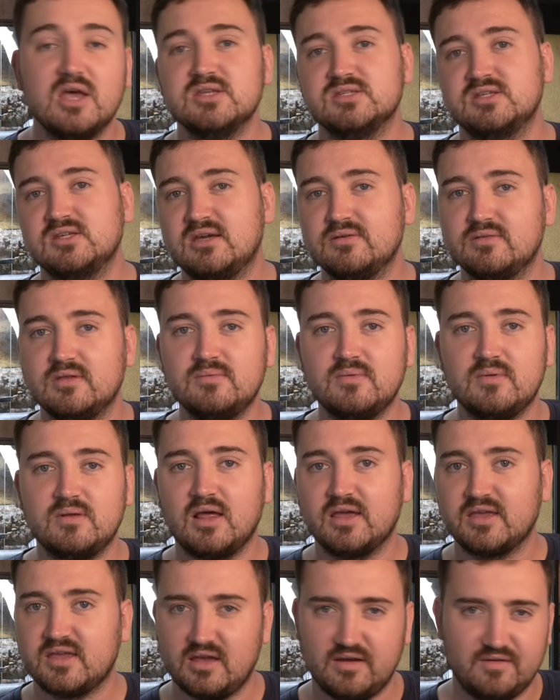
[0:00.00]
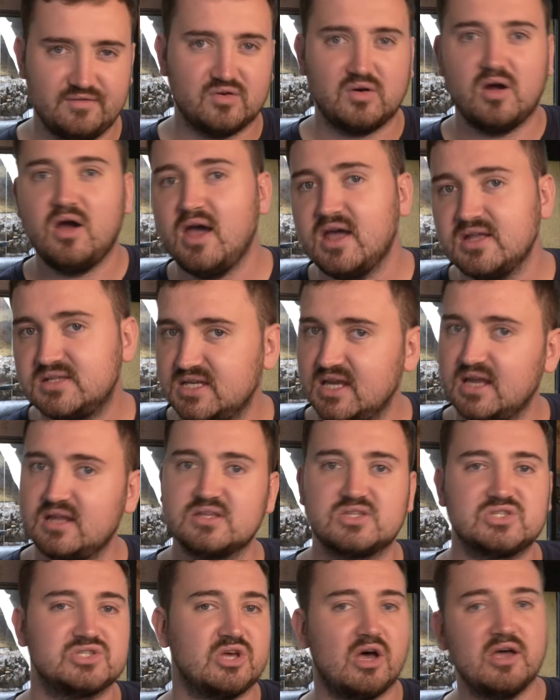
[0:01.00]
So give them like a variety
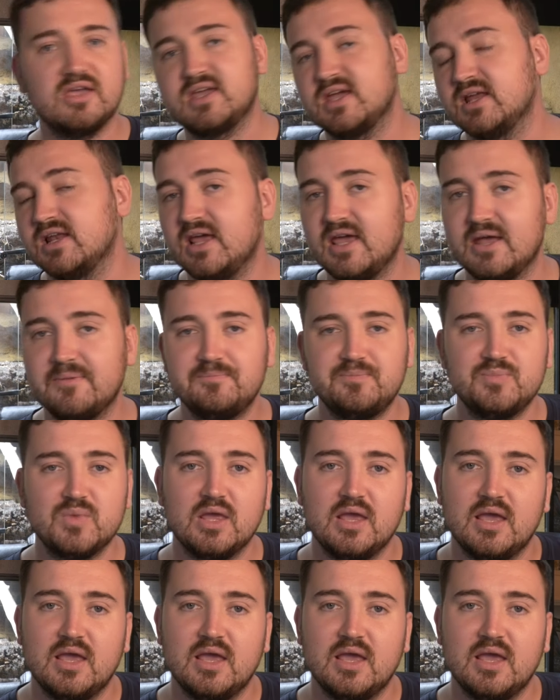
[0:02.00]
and cycle it.